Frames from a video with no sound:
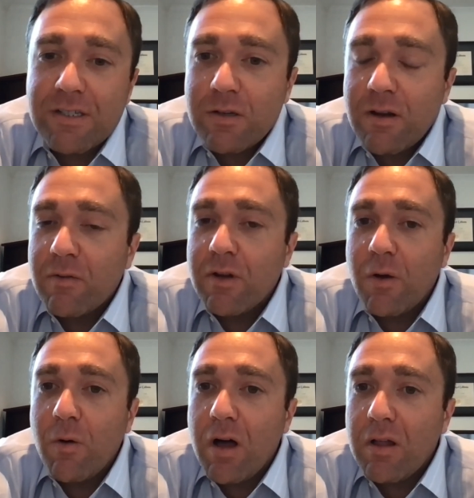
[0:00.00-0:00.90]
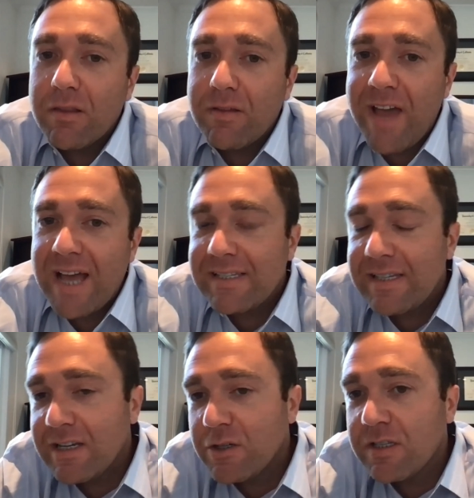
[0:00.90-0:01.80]
You don't know all the
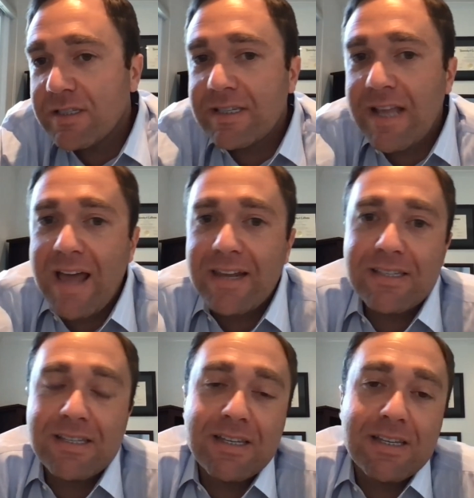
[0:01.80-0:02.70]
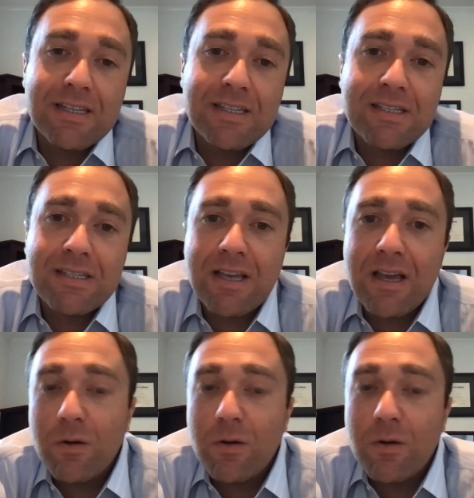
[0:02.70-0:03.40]
vaccination statuses,